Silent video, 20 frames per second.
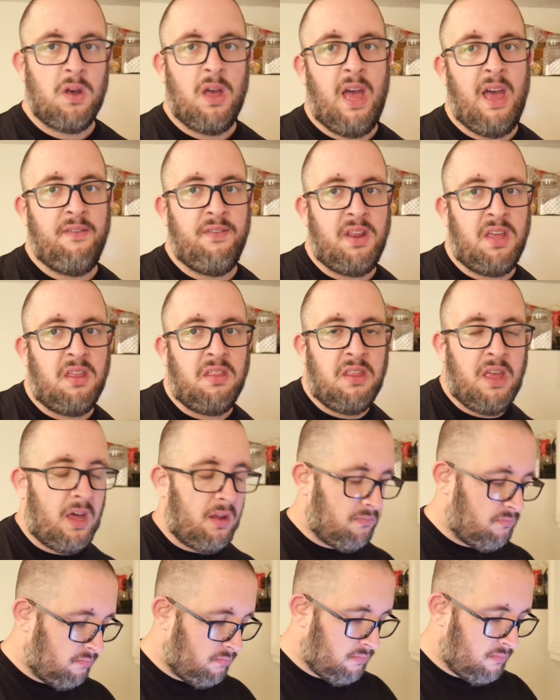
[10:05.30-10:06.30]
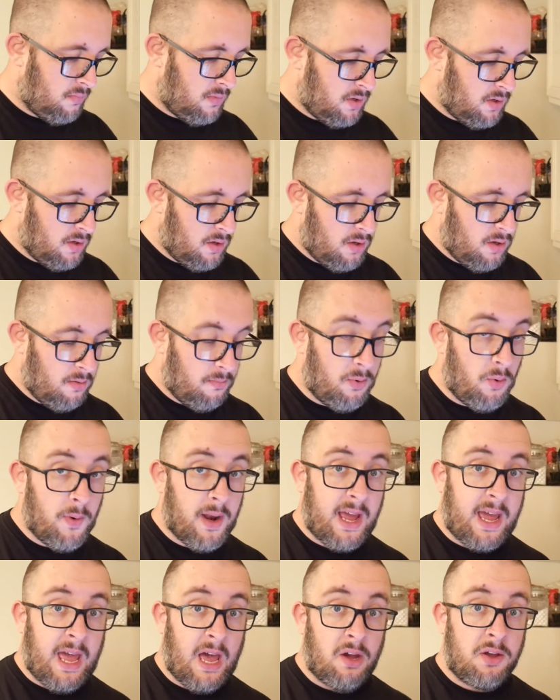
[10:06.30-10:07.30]
I haven't eaten yet, but when
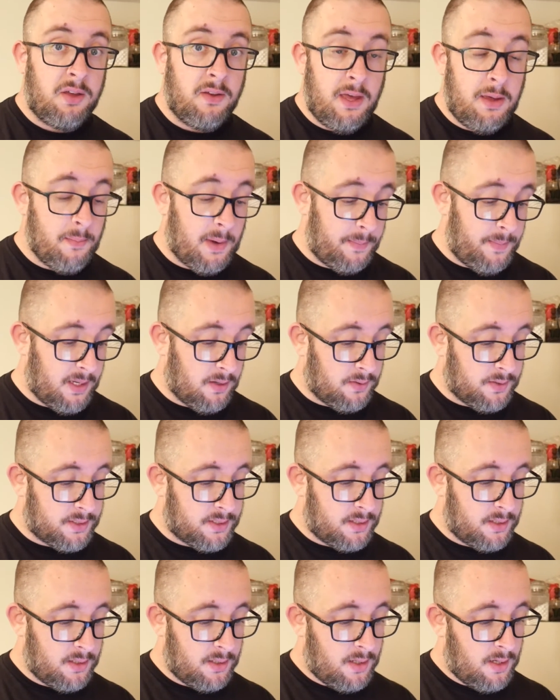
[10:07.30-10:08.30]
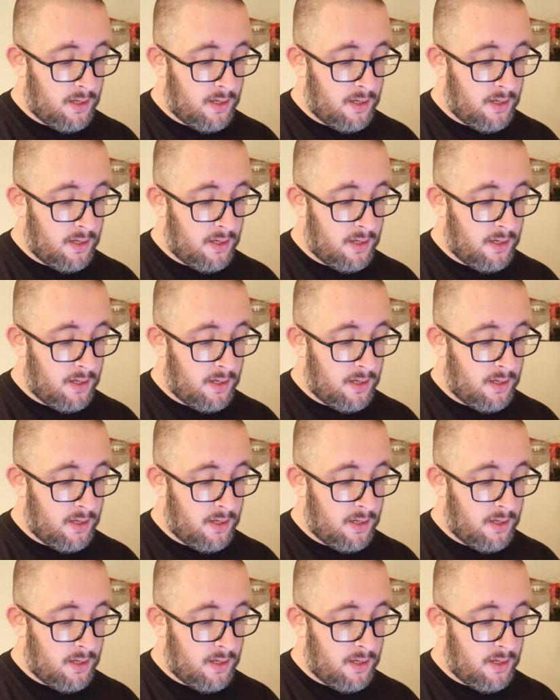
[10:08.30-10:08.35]
I calculate my meals,